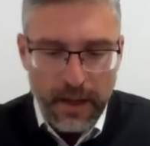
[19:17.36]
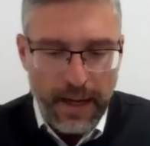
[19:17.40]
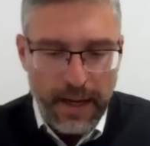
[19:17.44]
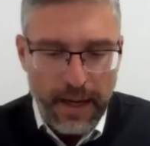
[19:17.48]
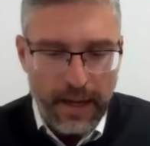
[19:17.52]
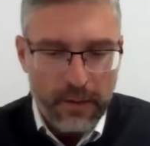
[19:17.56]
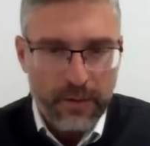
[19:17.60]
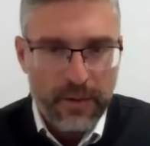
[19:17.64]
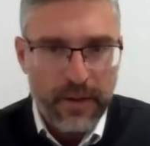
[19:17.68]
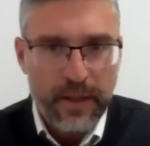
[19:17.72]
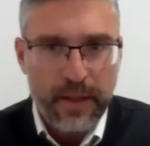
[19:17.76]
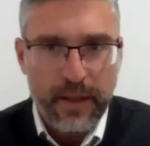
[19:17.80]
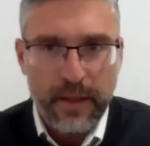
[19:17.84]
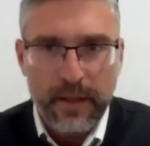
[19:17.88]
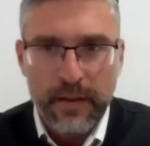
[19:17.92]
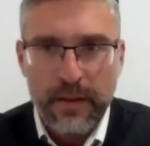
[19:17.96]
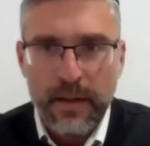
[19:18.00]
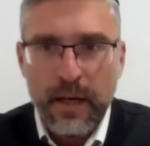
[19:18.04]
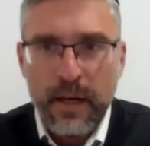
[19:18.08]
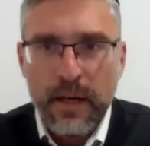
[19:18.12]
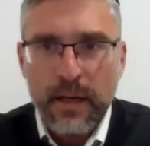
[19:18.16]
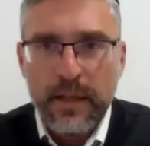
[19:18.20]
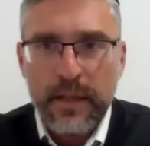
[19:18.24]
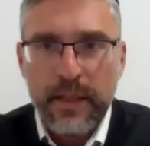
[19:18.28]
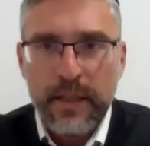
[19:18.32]
out there.
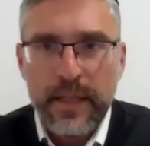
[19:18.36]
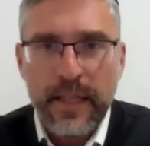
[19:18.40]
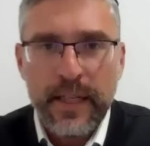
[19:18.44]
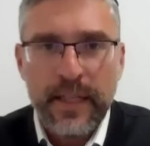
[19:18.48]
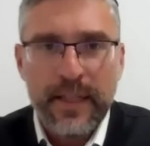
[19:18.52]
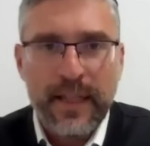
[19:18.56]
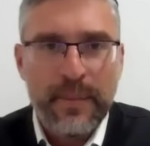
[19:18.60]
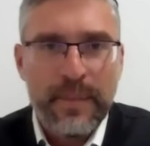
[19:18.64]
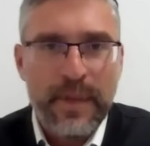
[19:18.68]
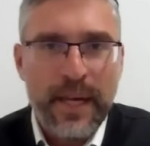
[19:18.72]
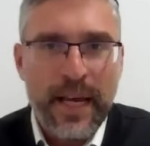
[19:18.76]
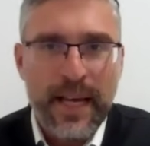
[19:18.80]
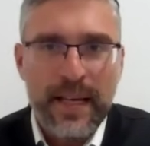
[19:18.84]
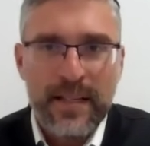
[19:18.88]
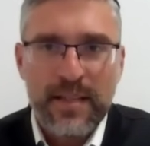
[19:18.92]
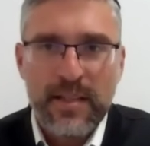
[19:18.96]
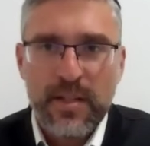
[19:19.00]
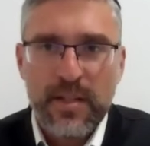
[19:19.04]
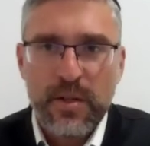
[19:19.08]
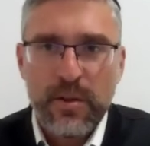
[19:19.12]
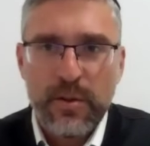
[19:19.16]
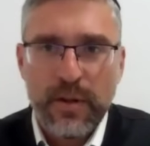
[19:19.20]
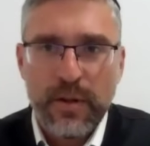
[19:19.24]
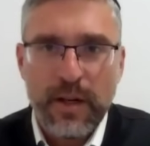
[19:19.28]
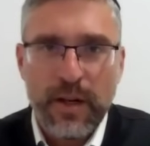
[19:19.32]
Gidi, let me
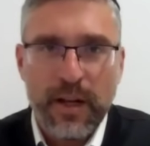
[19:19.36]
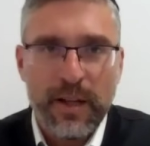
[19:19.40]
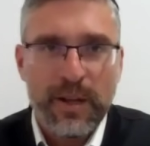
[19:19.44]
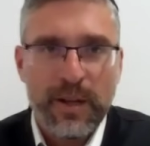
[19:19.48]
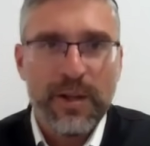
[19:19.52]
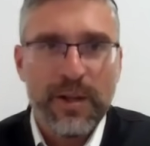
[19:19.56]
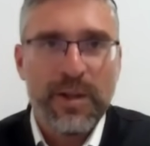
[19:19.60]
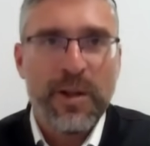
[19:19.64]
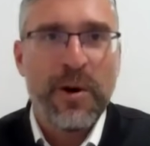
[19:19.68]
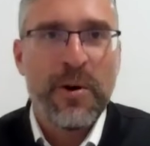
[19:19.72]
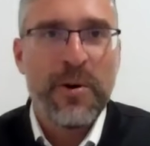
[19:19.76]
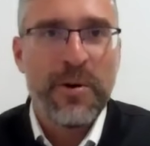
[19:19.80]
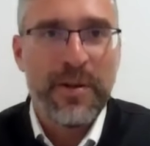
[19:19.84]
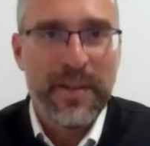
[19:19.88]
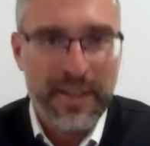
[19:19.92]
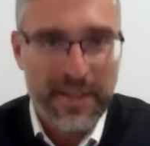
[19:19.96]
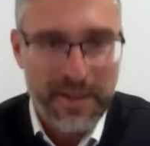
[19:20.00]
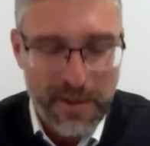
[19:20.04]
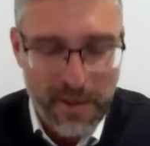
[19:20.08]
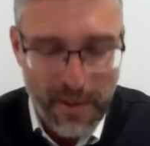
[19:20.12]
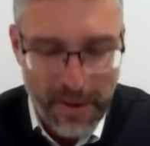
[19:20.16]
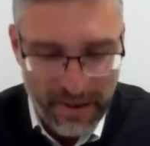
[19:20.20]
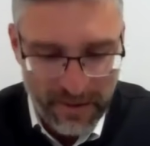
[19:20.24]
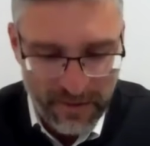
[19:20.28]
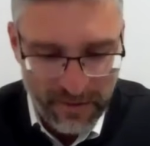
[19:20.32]
ask you a, a loaded
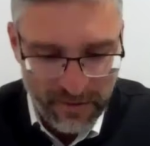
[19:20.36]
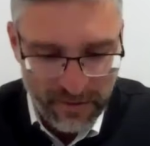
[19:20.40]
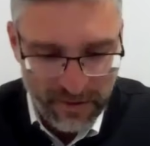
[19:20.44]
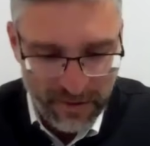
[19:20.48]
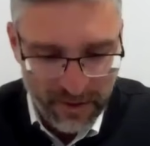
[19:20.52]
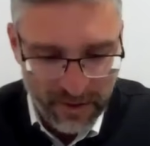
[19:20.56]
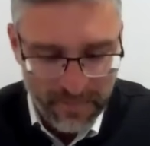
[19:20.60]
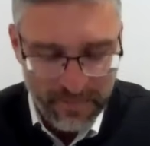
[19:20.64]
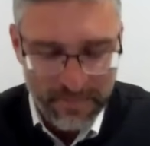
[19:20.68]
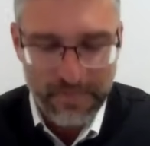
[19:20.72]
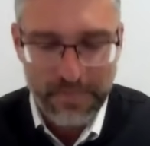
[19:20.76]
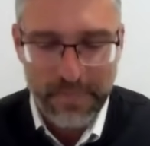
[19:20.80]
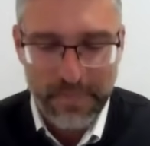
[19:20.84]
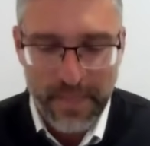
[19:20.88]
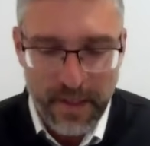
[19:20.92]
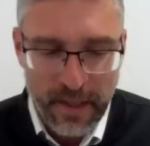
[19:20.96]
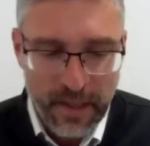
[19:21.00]
question.